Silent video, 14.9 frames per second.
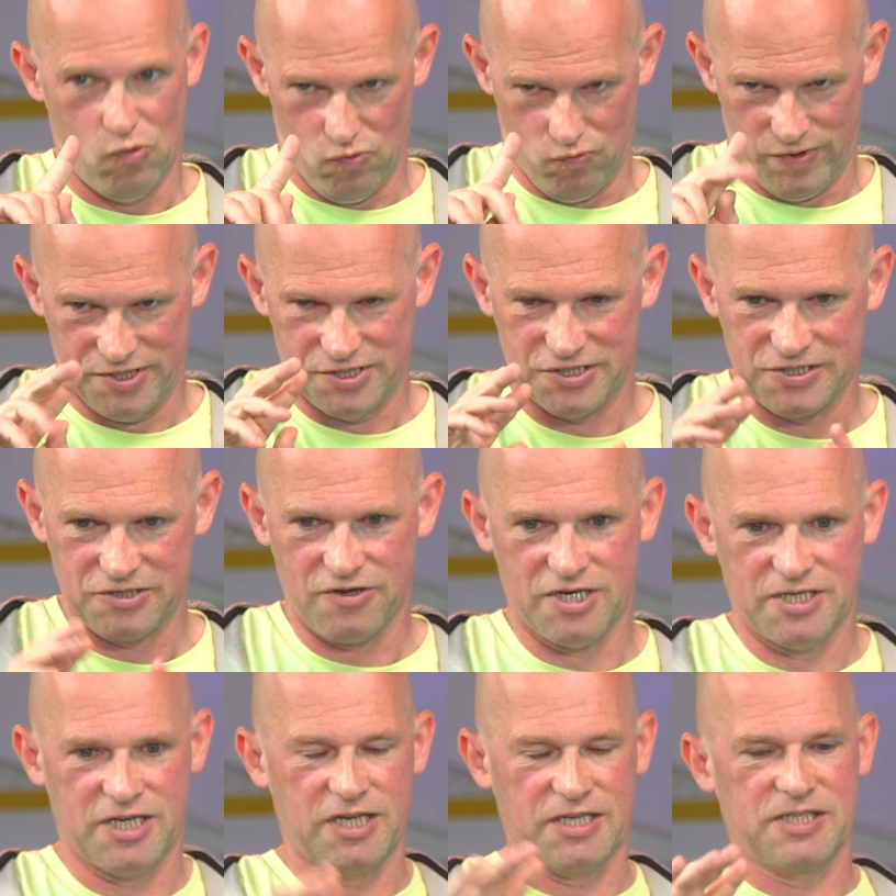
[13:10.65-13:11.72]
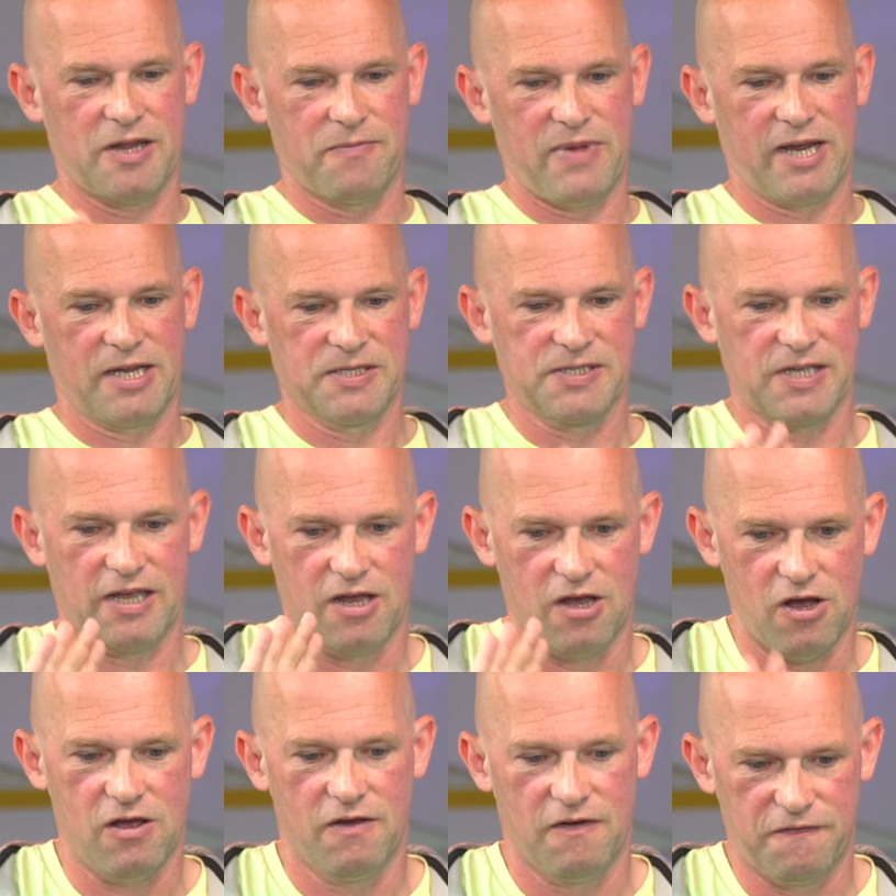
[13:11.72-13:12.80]
We just got to take a step back and say,
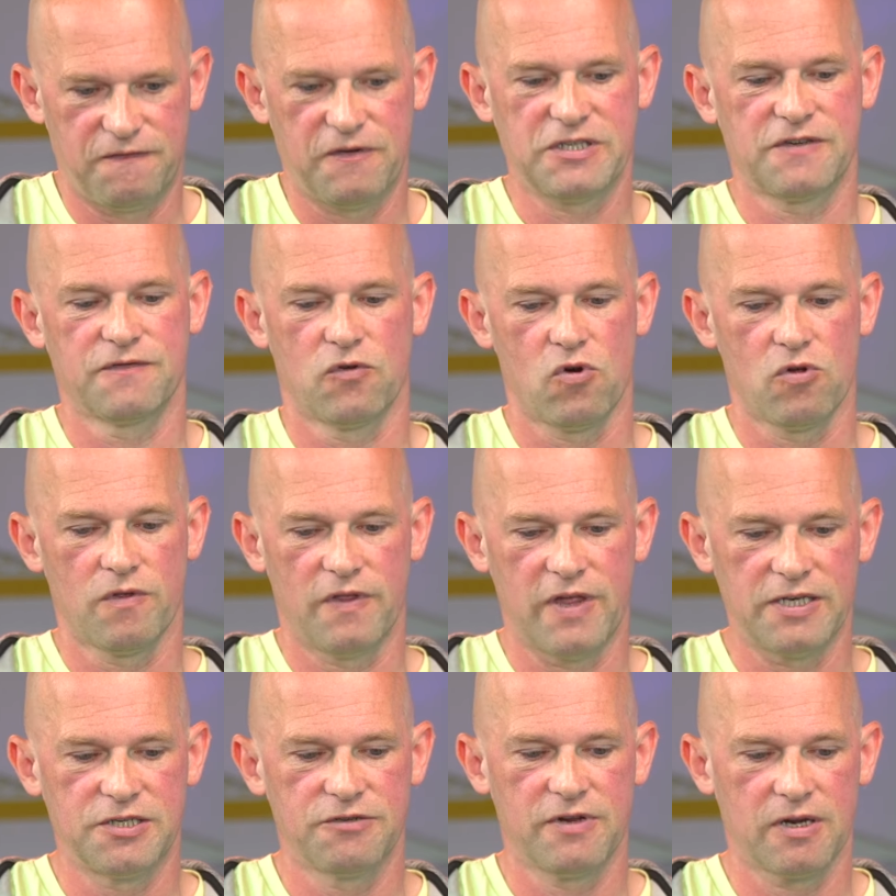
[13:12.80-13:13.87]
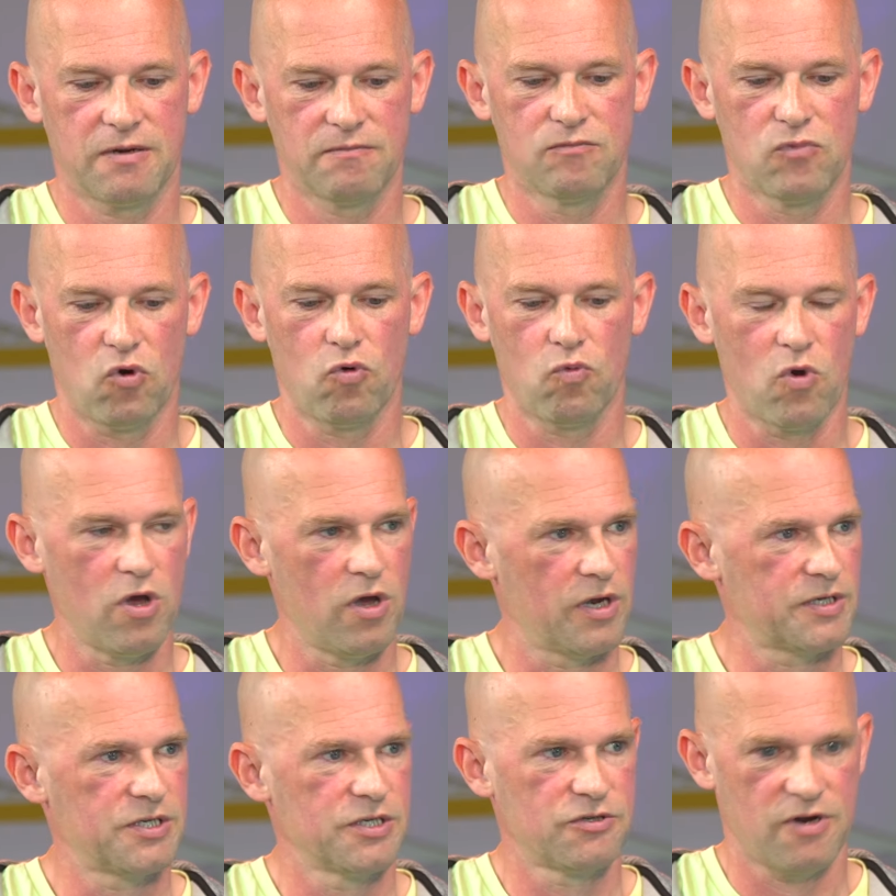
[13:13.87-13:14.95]
first of all, they're doing more
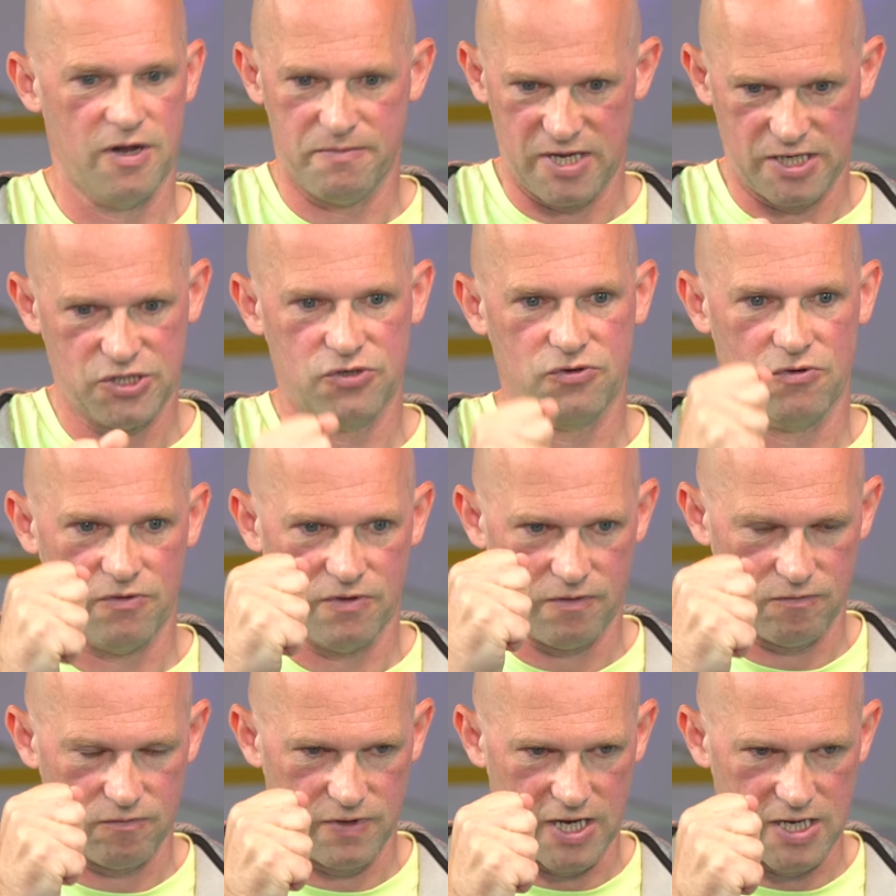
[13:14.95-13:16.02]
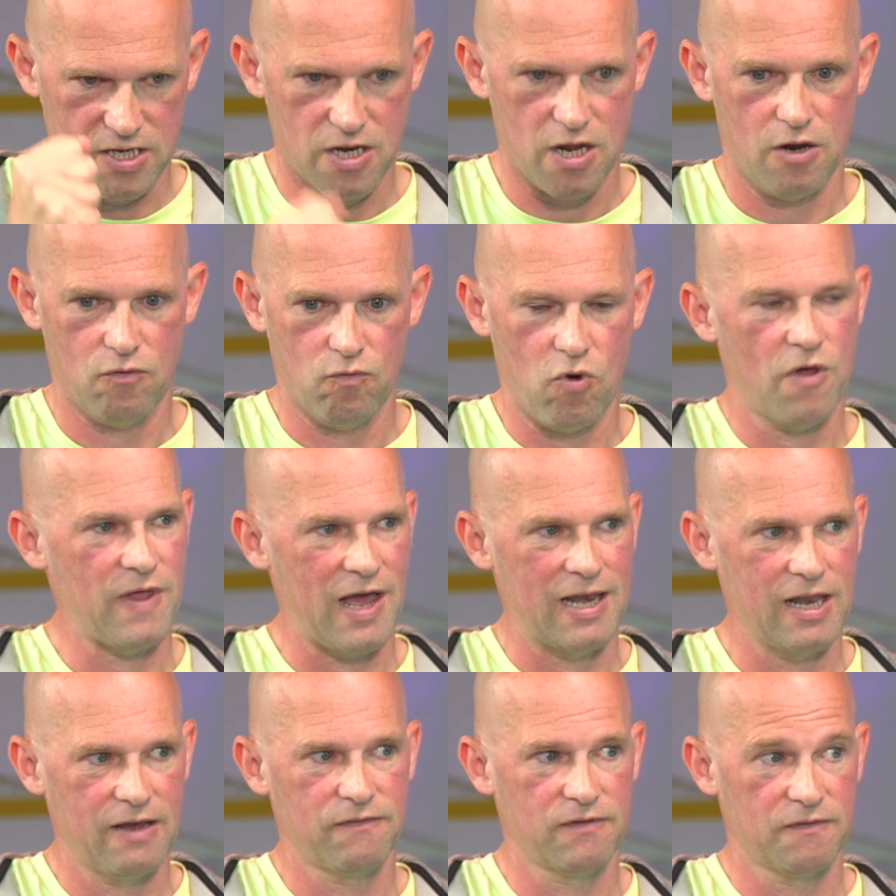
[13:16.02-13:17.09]
work to try and make sure that they know what that
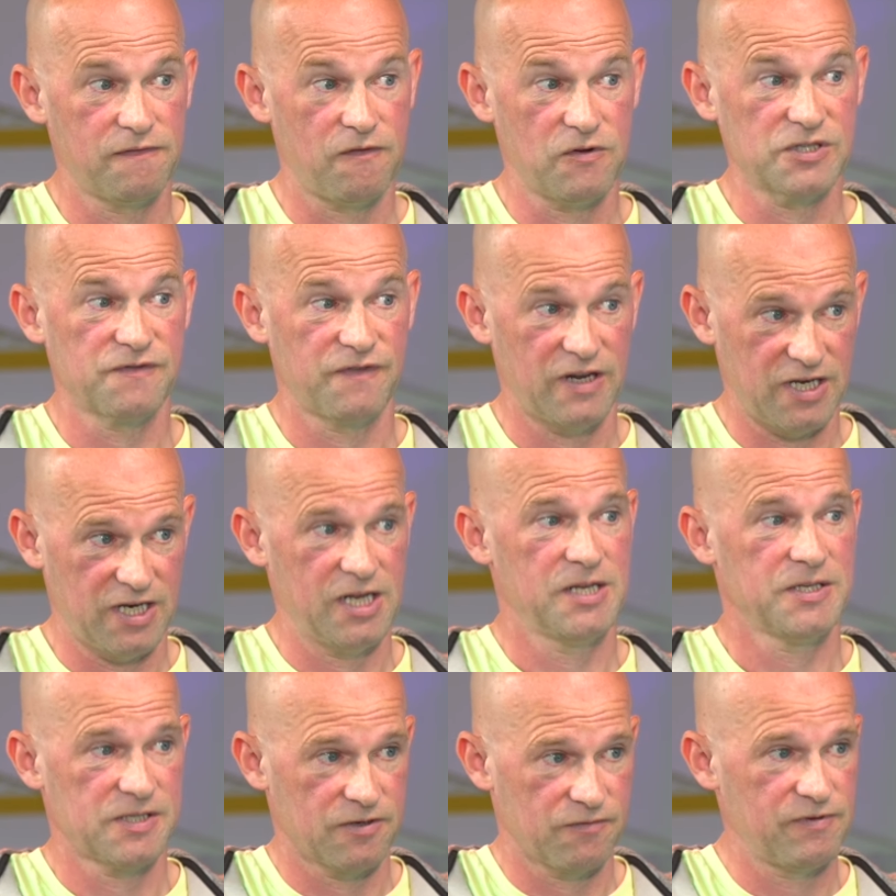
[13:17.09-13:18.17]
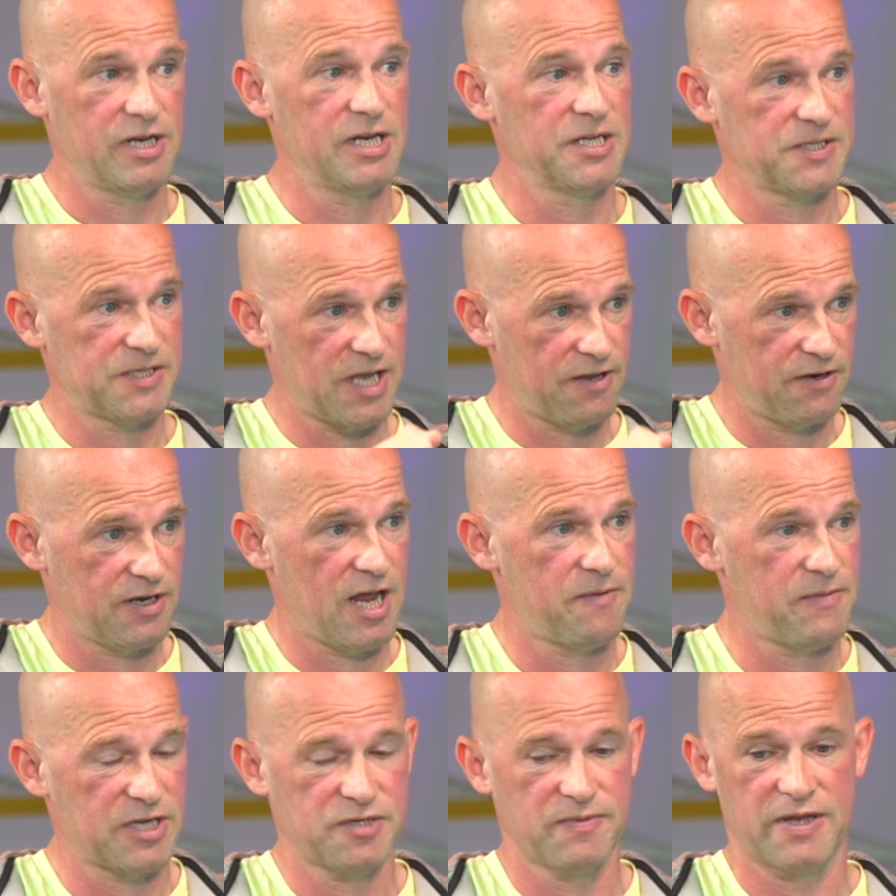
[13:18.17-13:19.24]
level of phosphine is, that it really is there, and in how
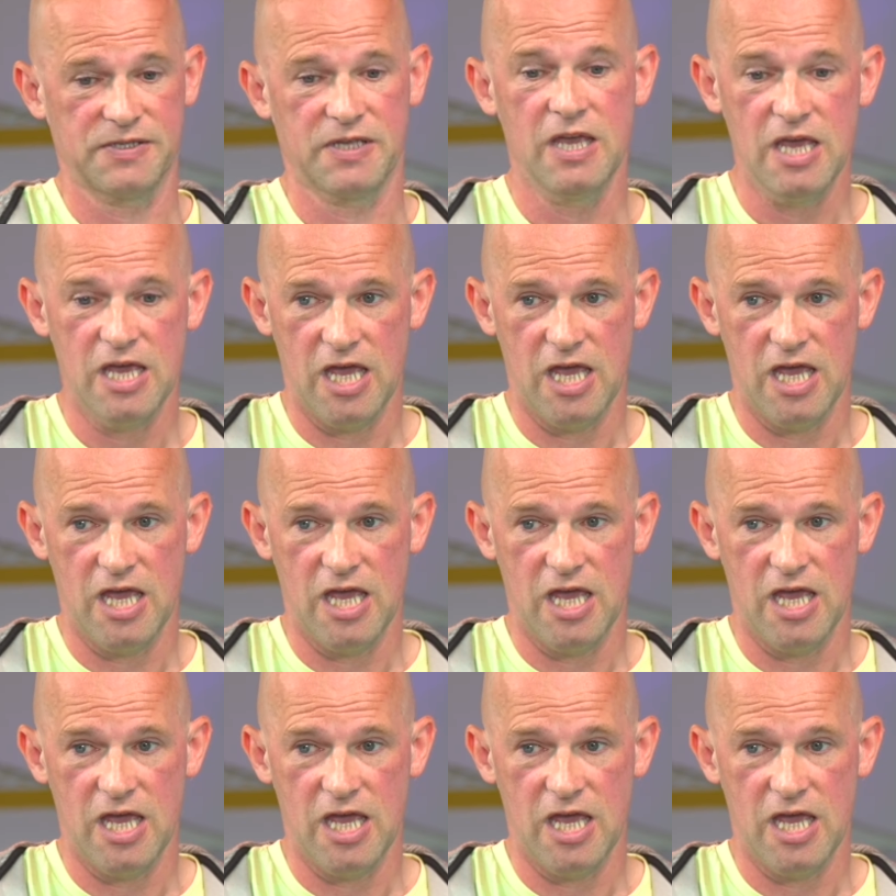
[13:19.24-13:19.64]
much amounts.